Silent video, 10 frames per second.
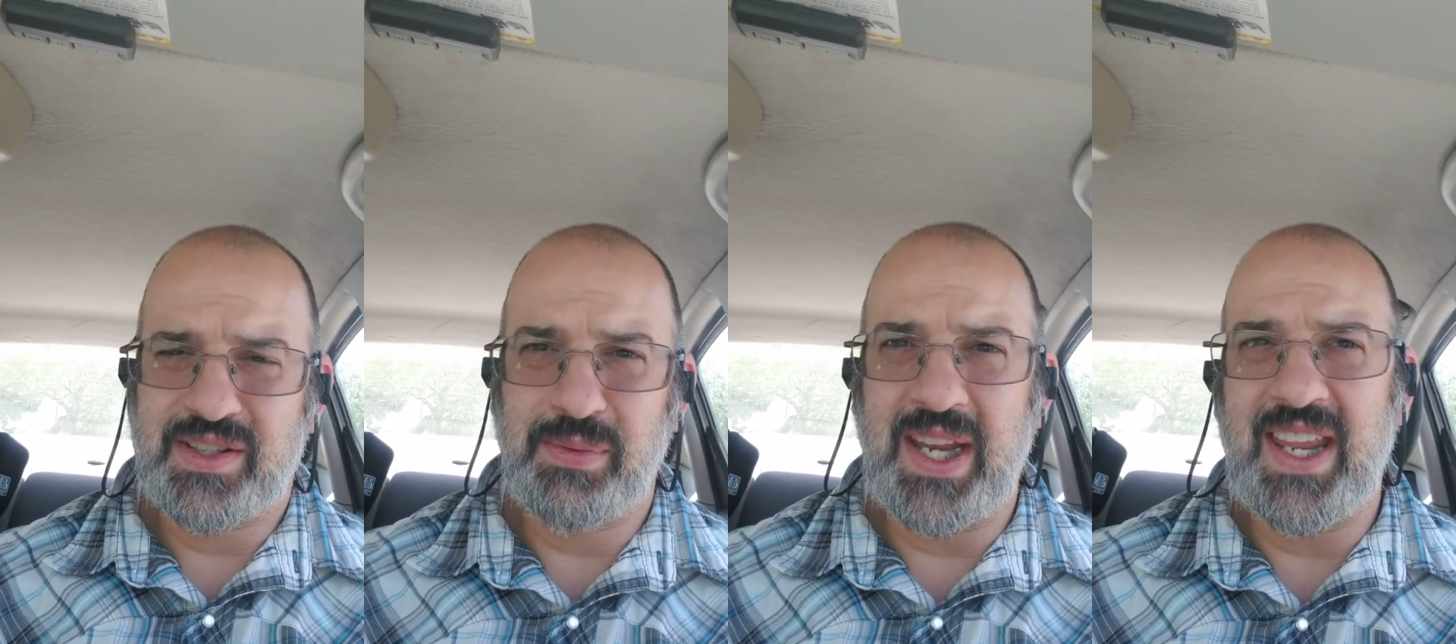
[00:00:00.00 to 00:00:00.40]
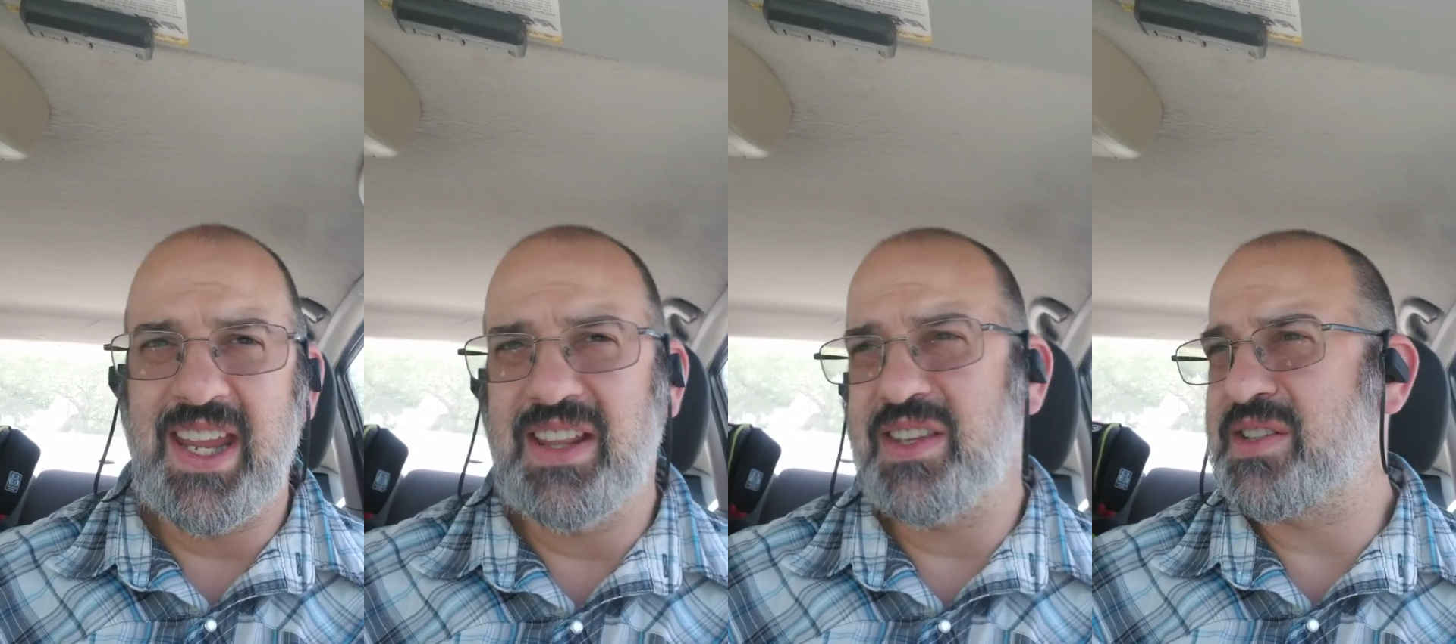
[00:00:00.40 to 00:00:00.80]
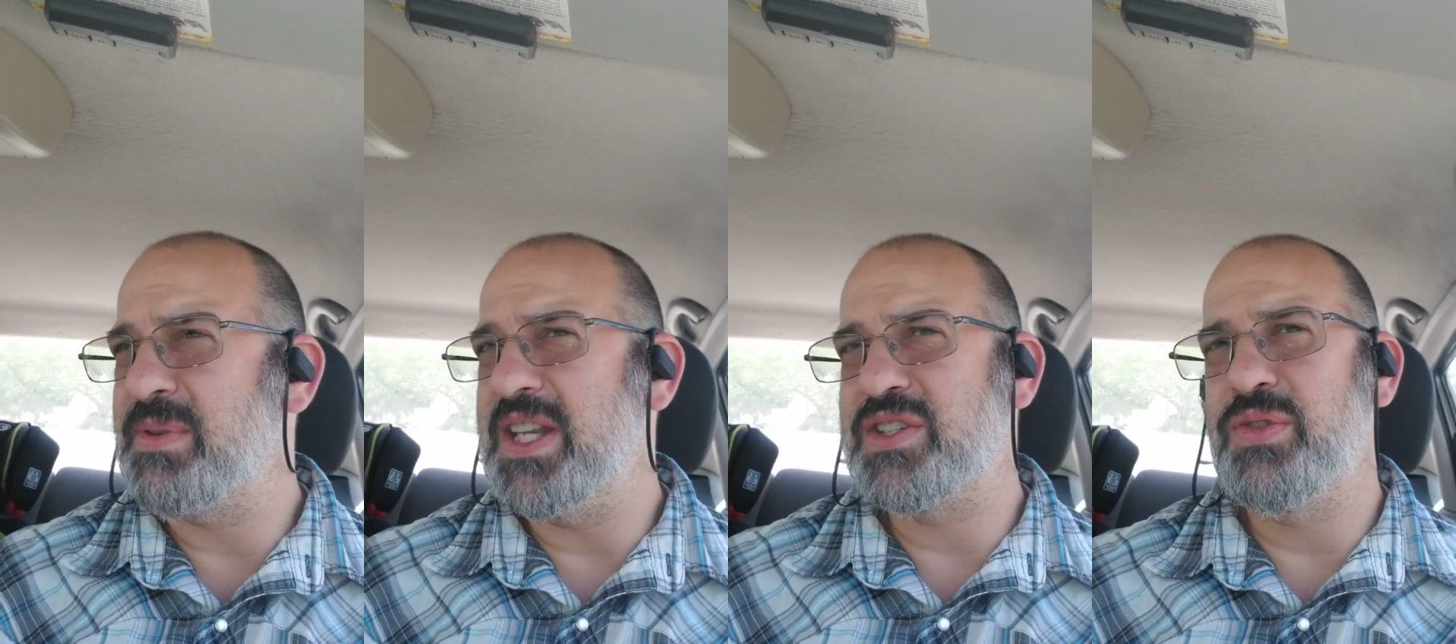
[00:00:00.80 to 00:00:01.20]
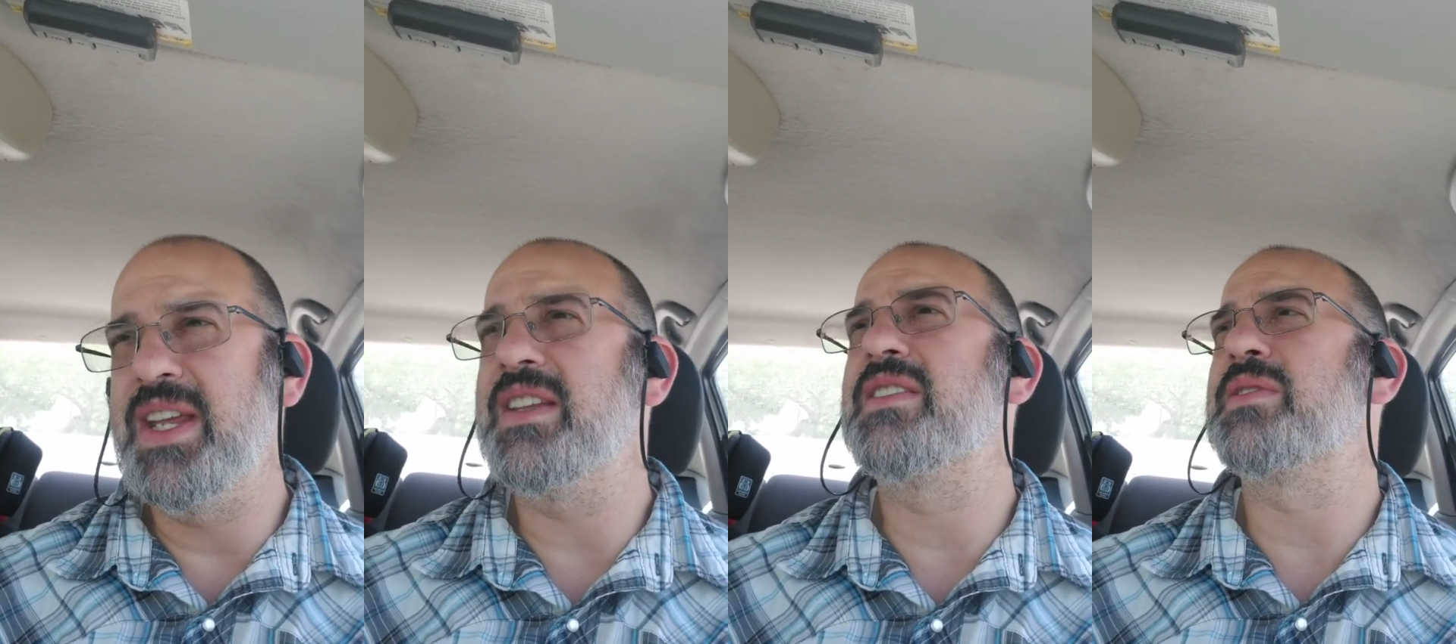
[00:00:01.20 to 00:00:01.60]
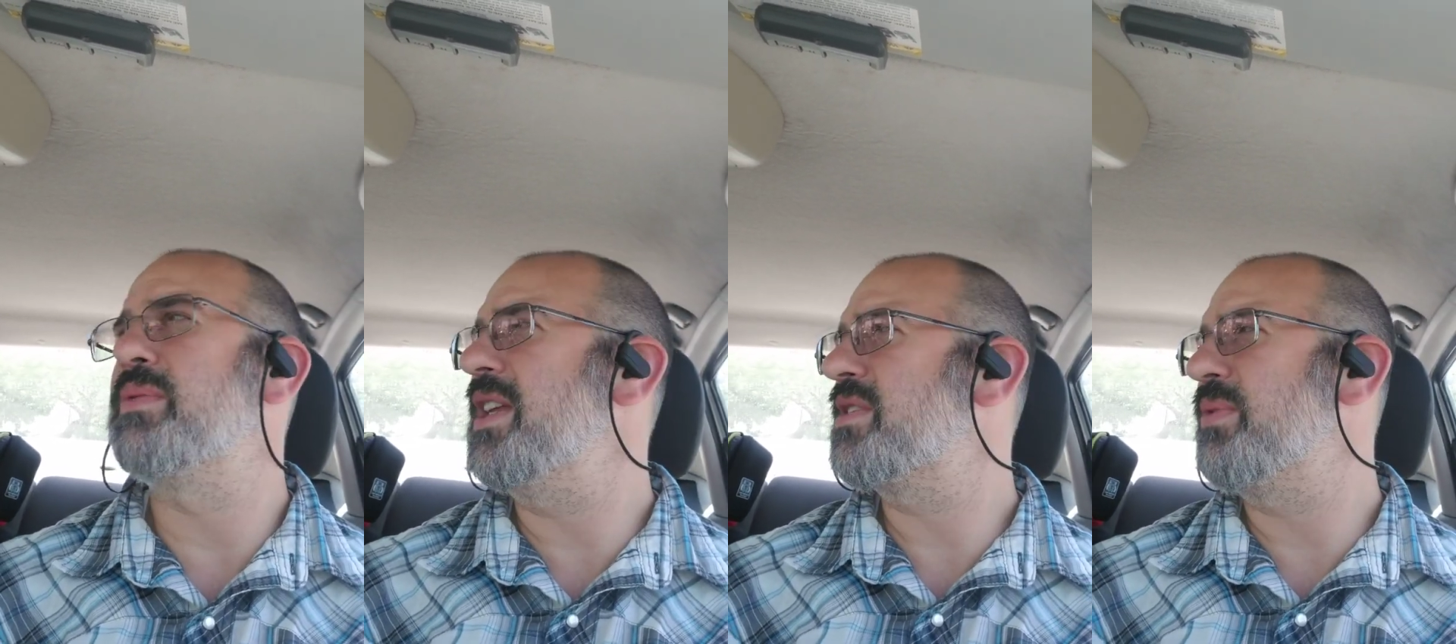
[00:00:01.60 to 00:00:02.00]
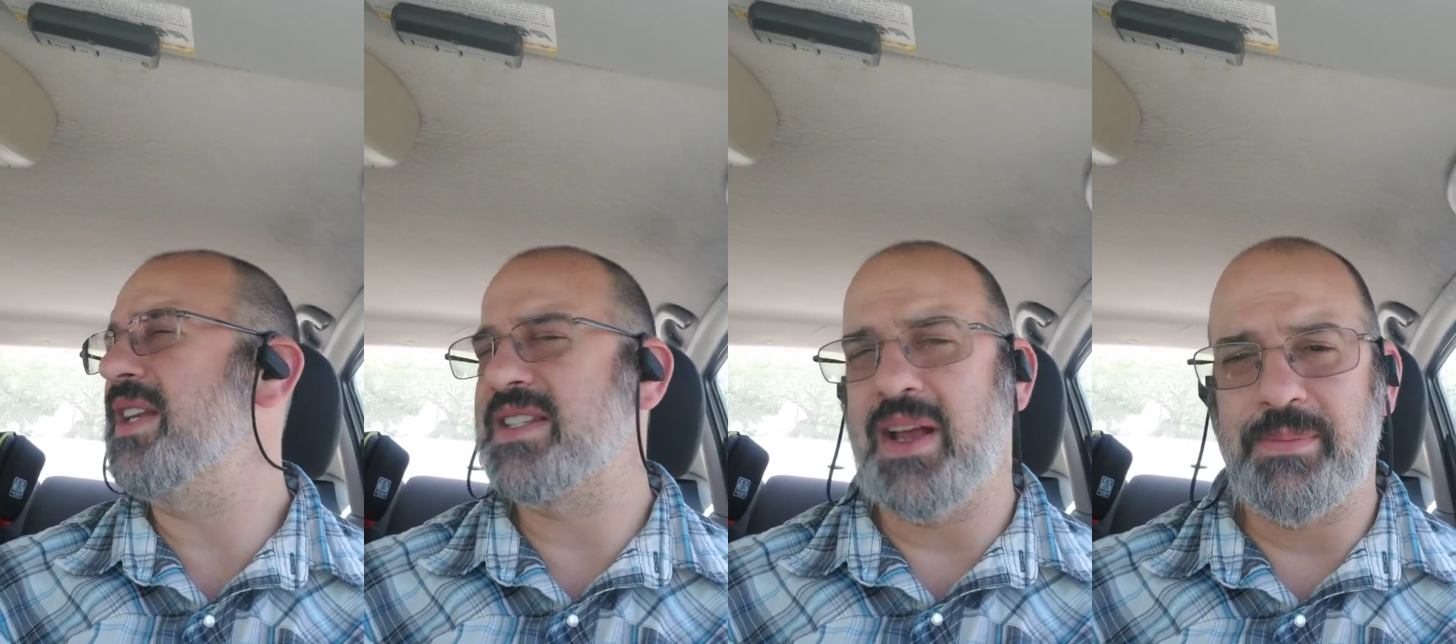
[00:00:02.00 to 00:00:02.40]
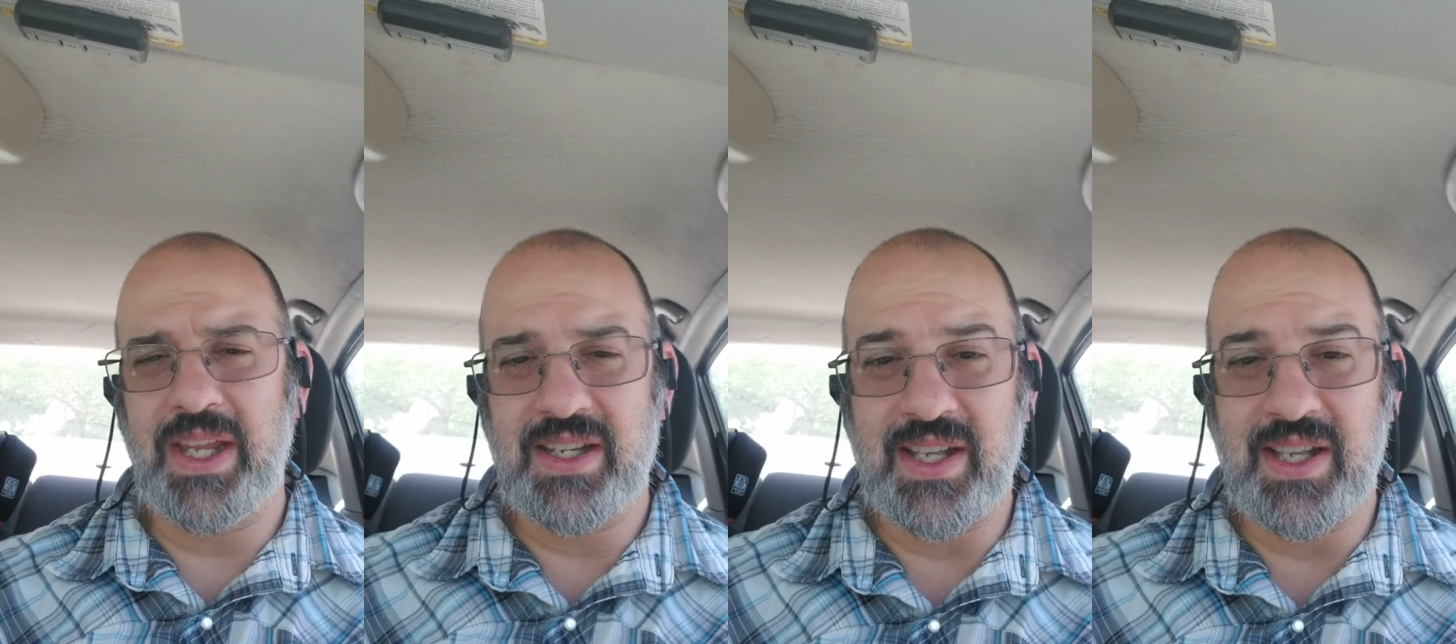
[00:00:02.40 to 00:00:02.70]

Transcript: sweet heat, the sweet treat, the sweet, sweet something,